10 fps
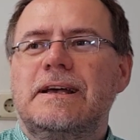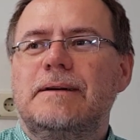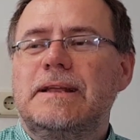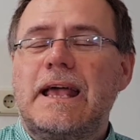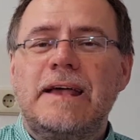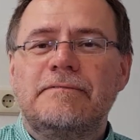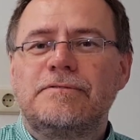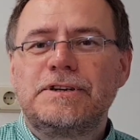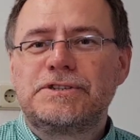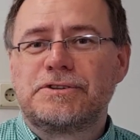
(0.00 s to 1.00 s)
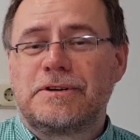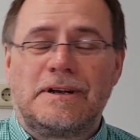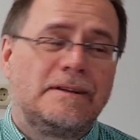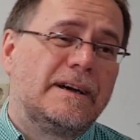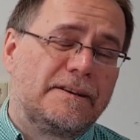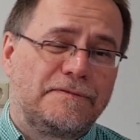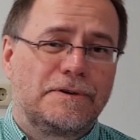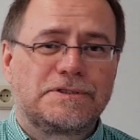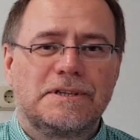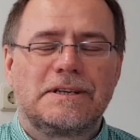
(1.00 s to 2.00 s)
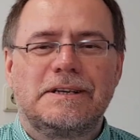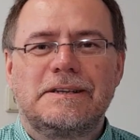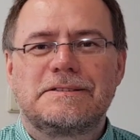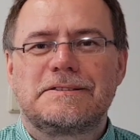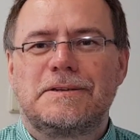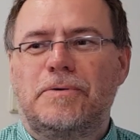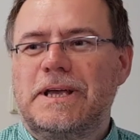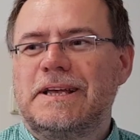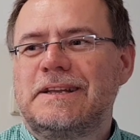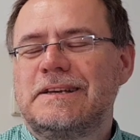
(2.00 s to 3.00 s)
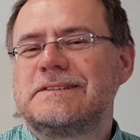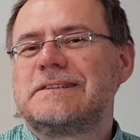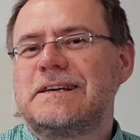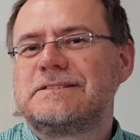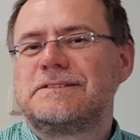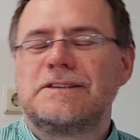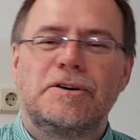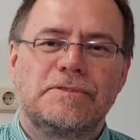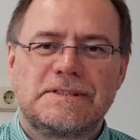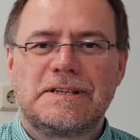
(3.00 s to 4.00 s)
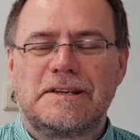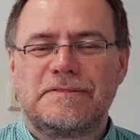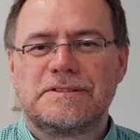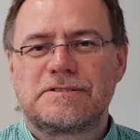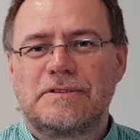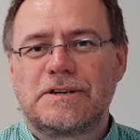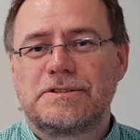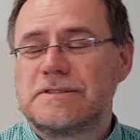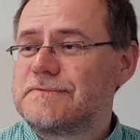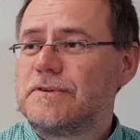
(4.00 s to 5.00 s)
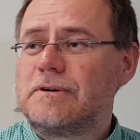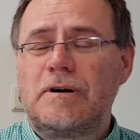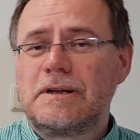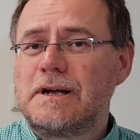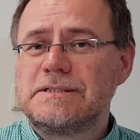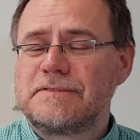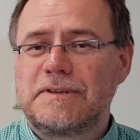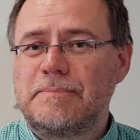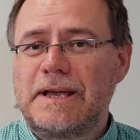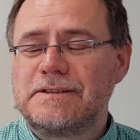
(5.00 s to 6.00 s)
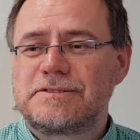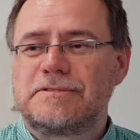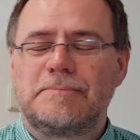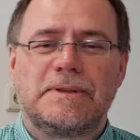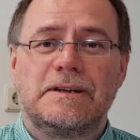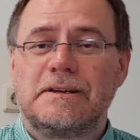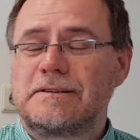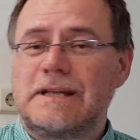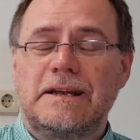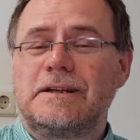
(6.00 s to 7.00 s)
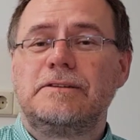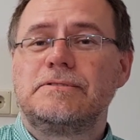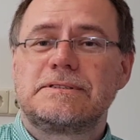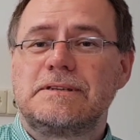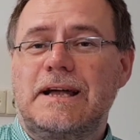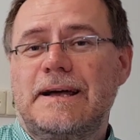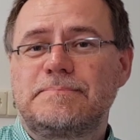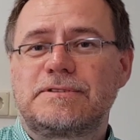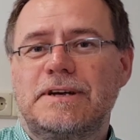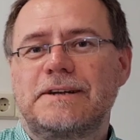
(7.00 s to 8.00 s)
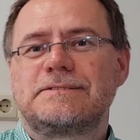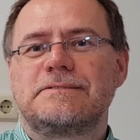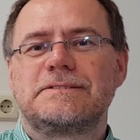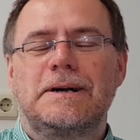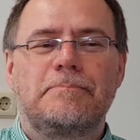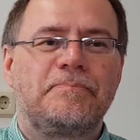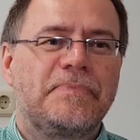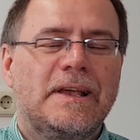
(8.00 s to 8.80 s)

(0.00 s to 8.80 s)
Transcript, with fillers: I mean, every journal, unfortunately, this is the way it is, has its own set of instructions for all kinds of the manuscript, and that includes the abstract. So some